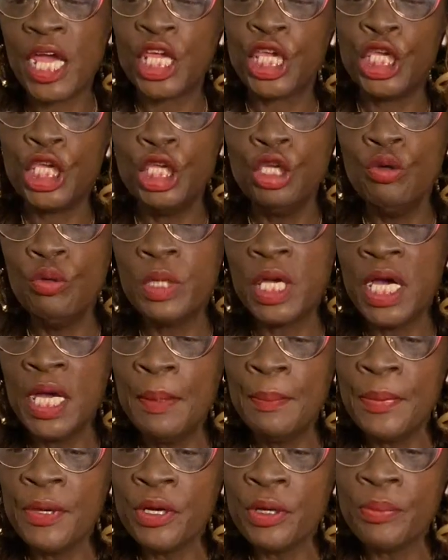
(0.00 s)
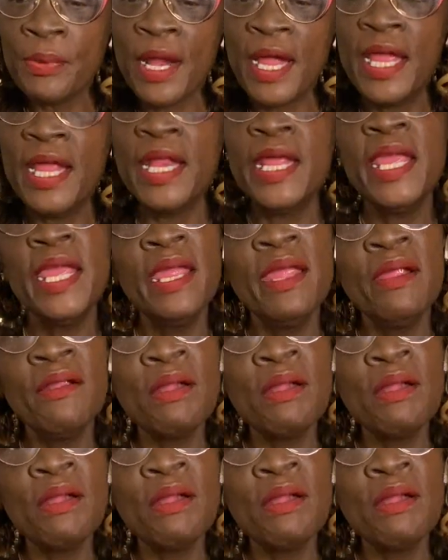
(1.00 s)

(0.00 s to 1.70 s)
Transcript: cucumber right here.